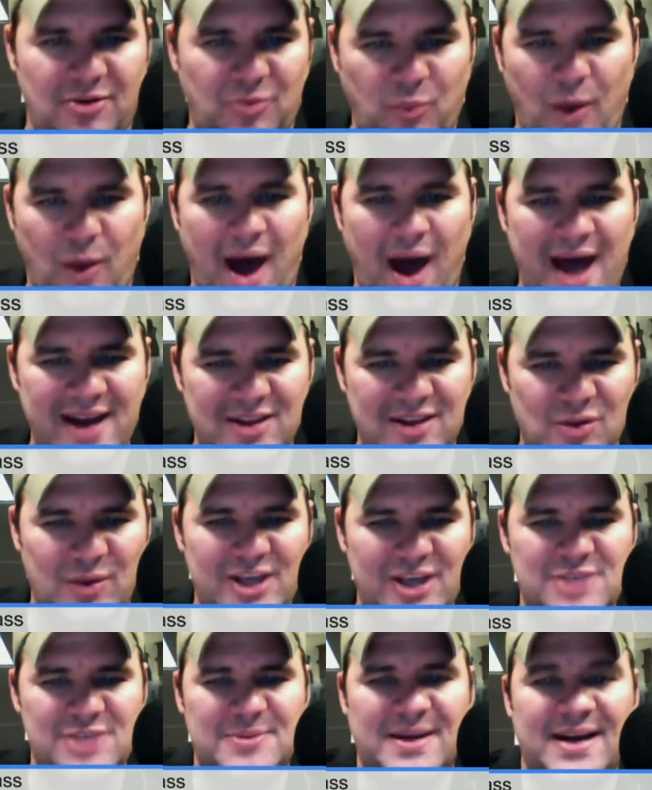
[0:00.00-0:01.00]
wide in the
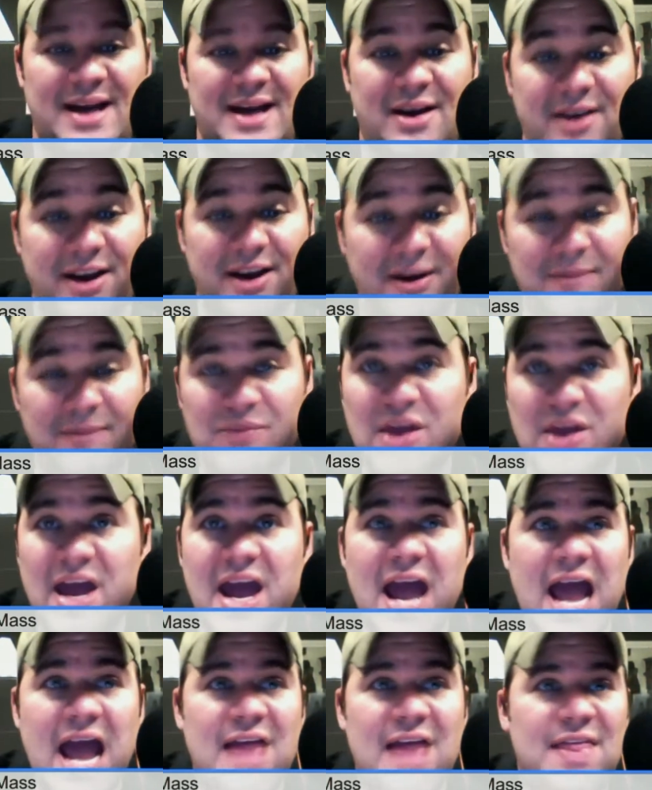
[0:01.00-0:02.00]
waistband down here,
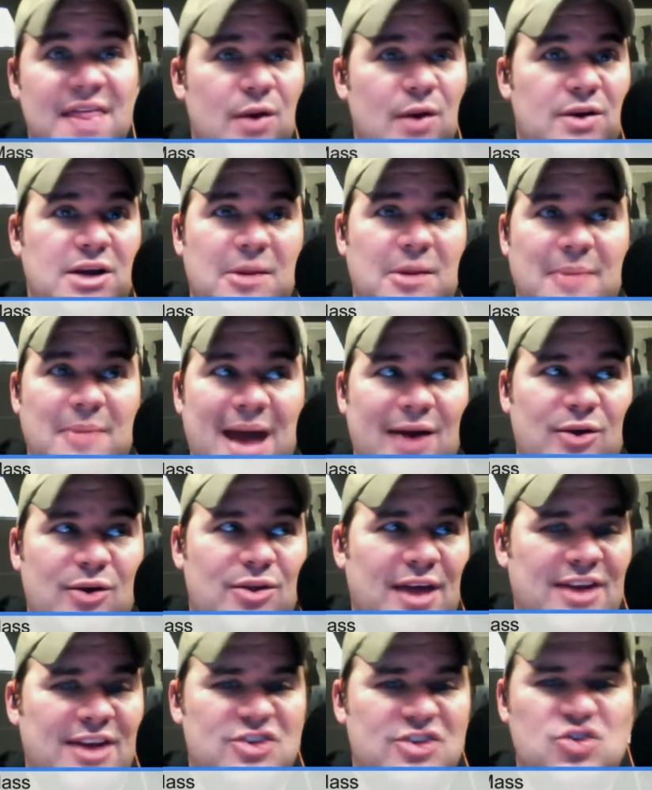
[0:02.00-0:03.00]
and they would come back with
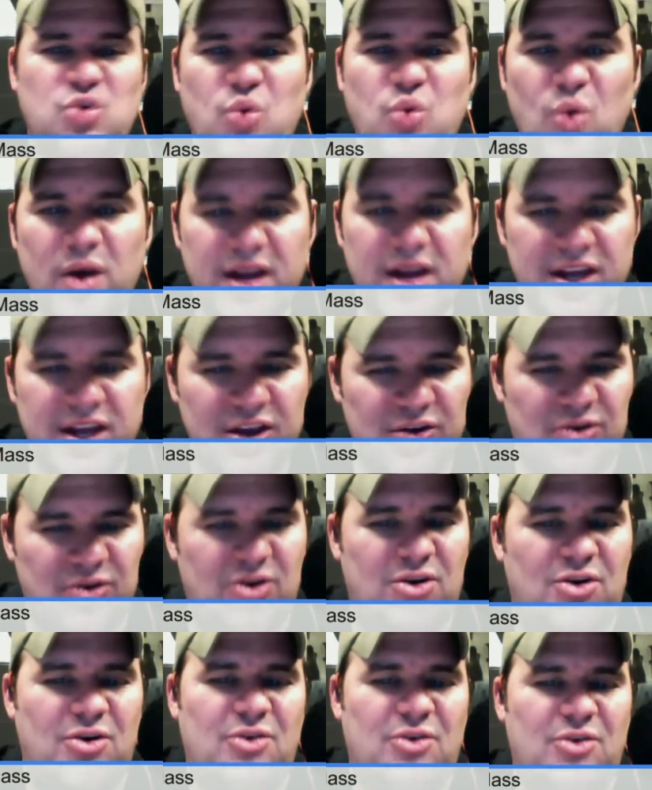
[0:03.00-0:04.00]
like
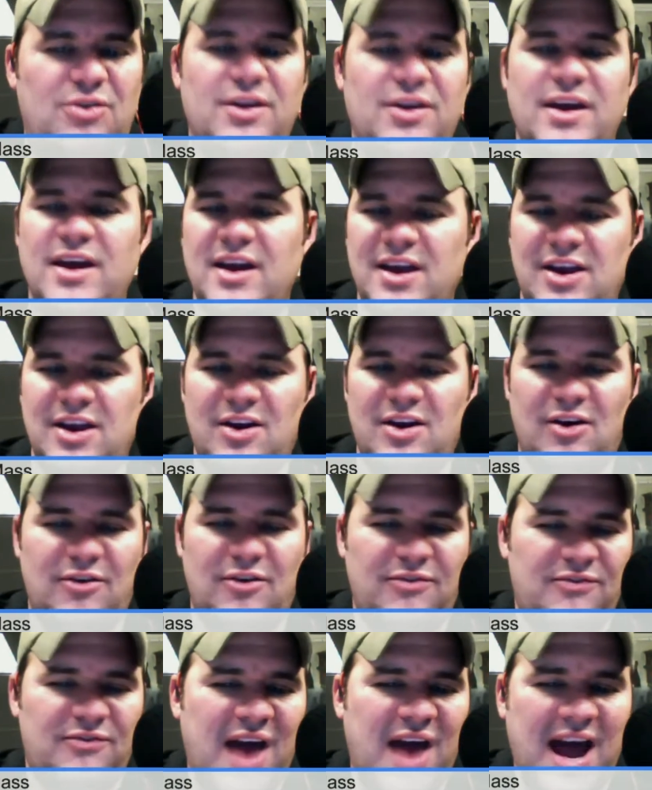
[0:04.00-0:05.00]
20-year-old,
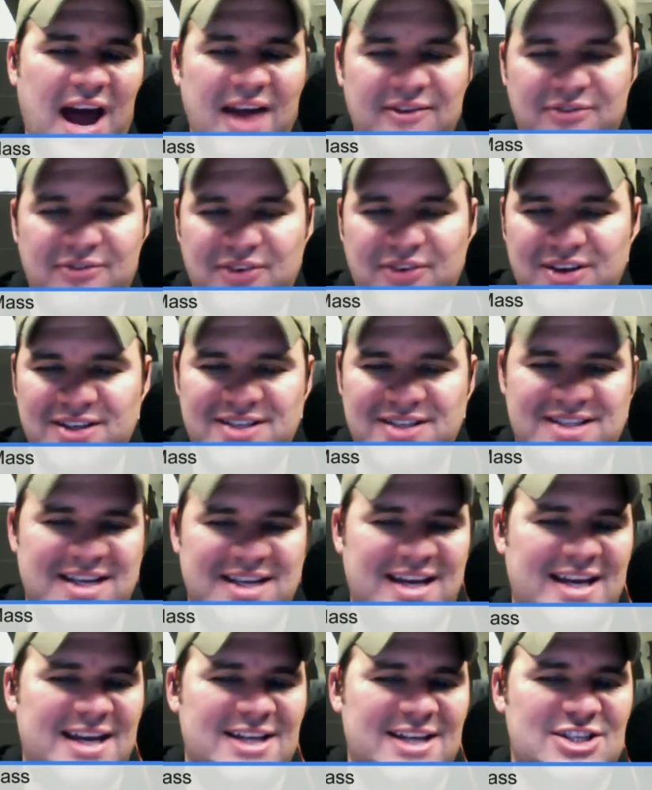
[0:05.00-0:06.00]

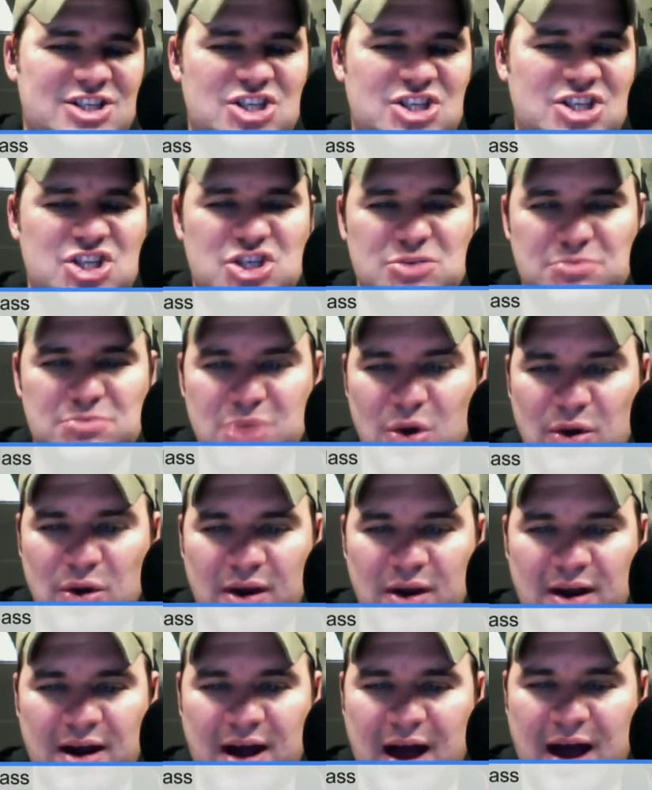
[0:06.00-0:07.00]
5'10",
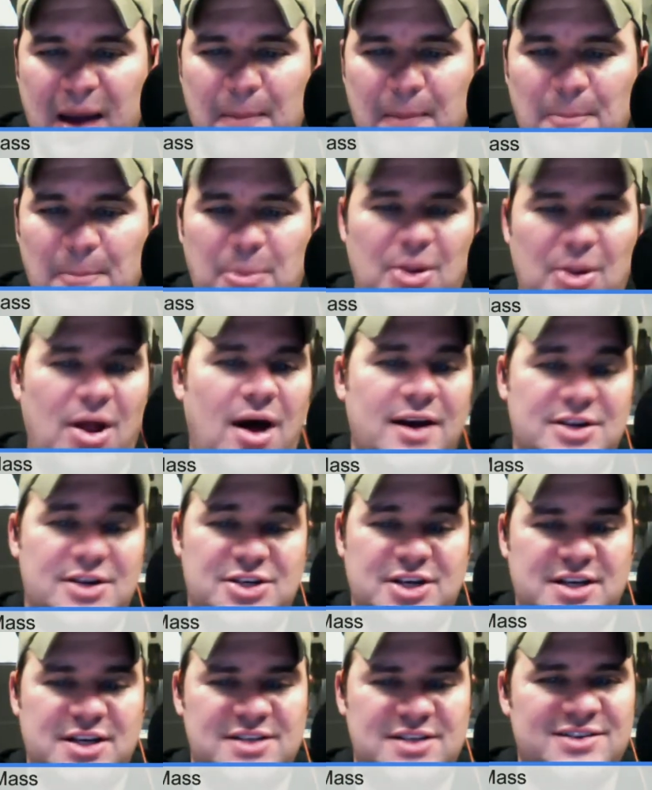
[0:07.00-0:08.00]
smoking hot blonde
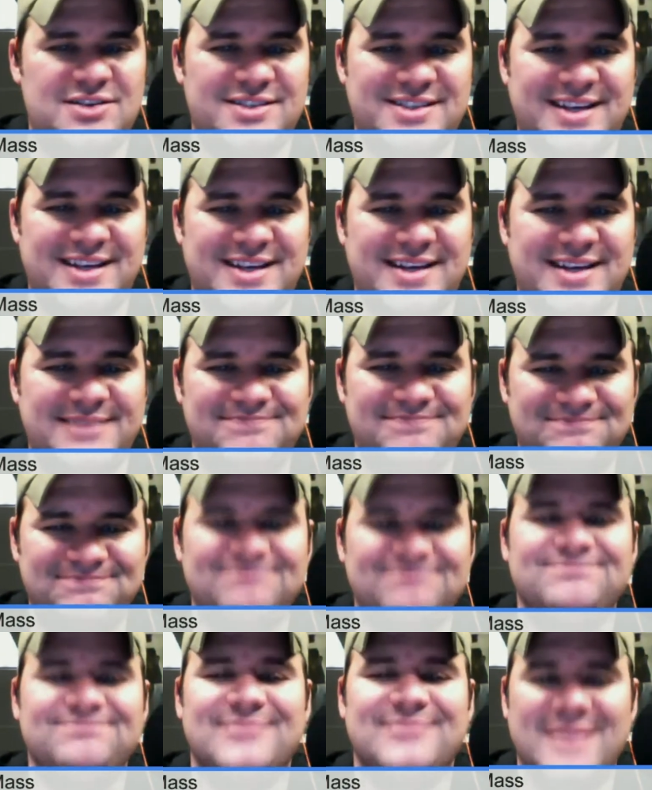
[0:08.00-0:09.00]
chicks. You're just like,
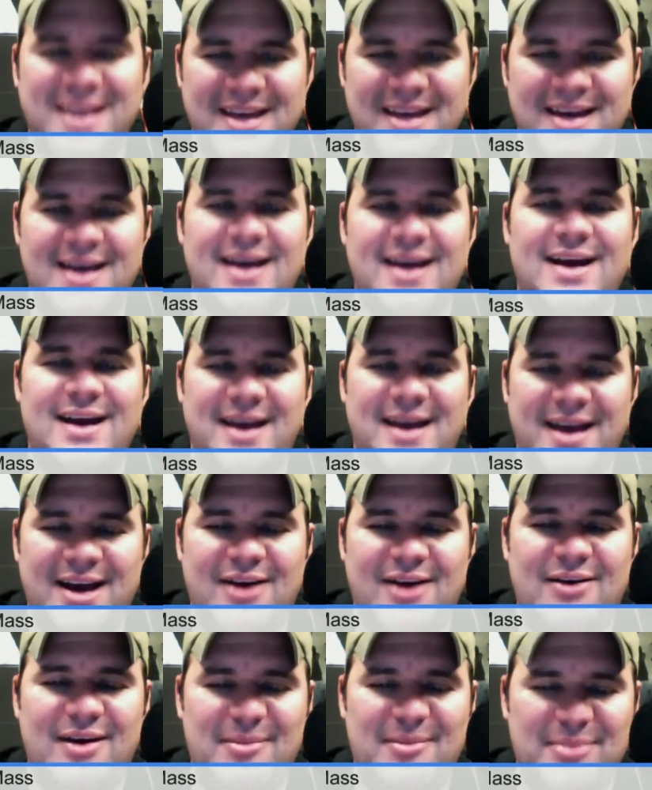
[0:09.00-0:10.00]
yeah,
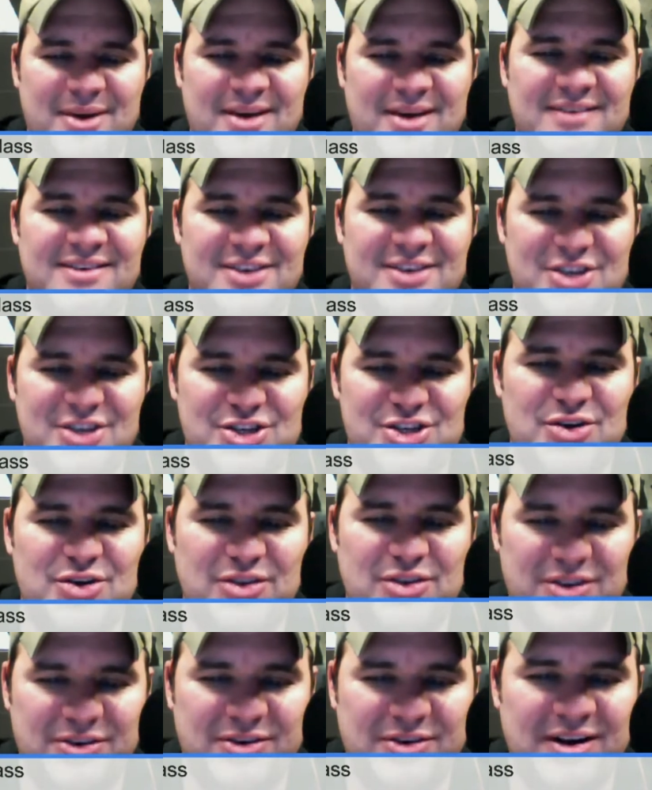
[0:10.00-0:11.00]
all right, bud. You just showed
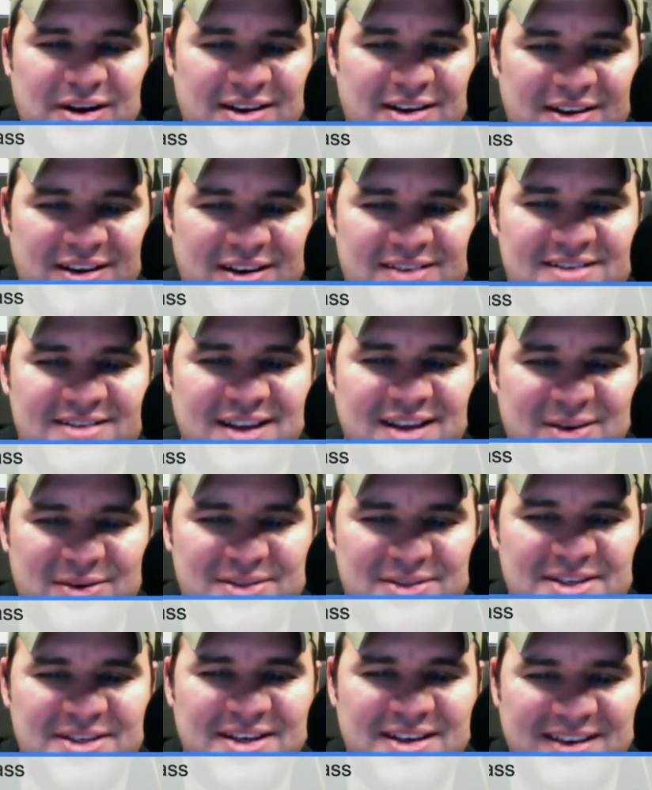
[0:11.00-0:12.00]
her the credit cards, and that
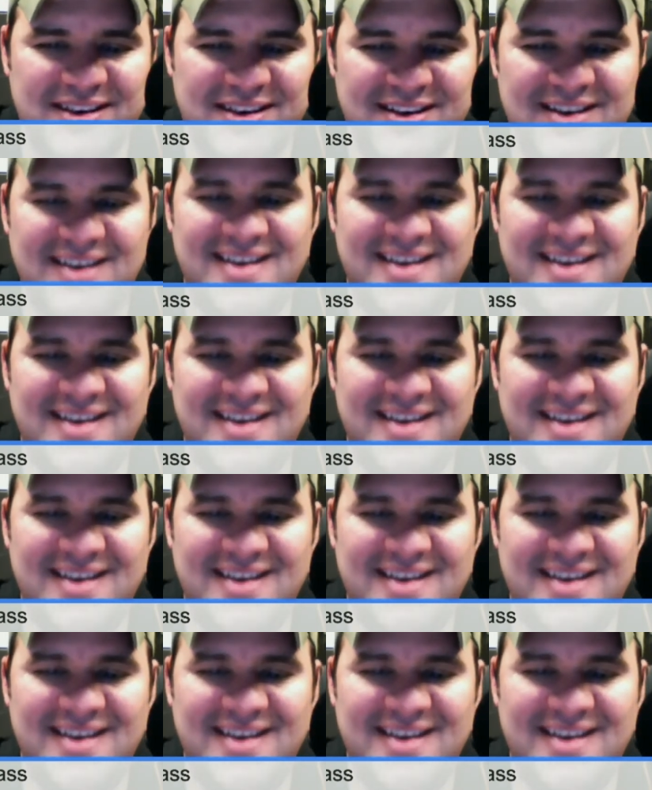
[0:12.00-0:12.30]
was it, huh?